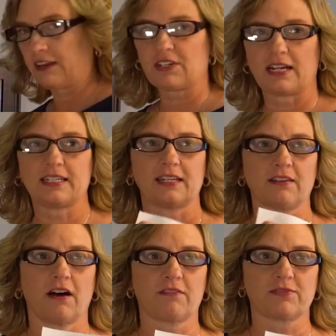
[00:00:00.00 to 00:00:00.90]
gift
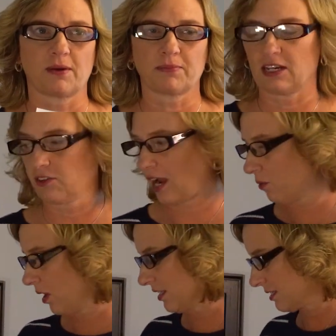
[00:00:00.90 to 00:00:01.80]
idea of something
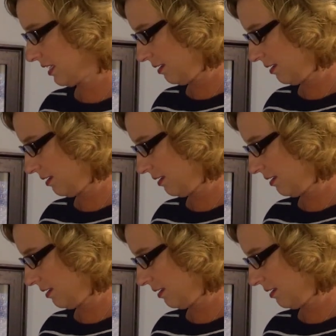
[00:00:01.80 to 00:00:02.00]
Greg wants